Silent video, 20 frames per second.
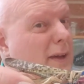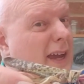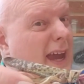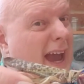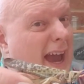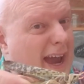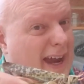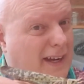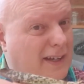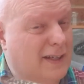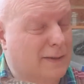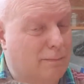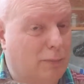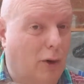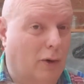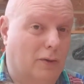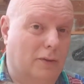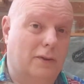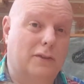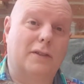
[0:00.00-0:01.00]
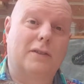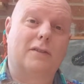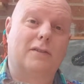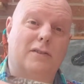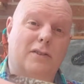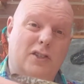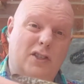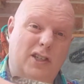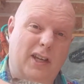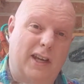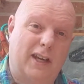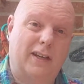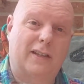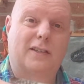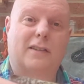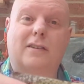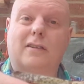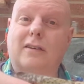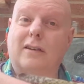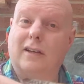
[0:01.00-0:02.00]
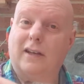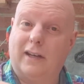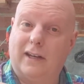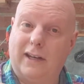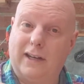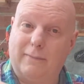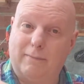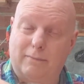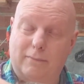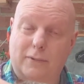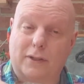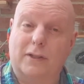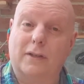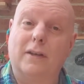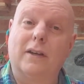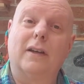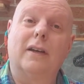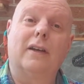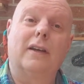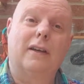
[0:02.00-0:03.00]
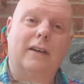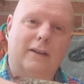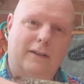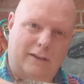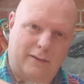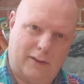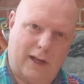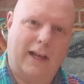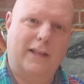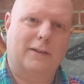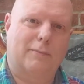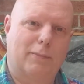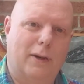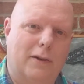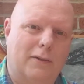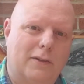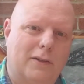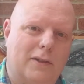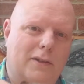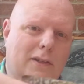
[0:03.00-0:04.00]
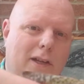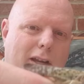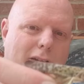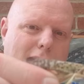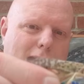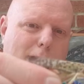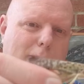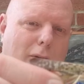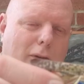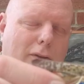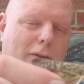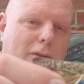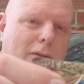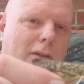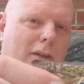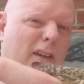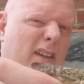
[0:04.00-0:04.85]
hexapods, 6 limbs, as opposed to tetrapods.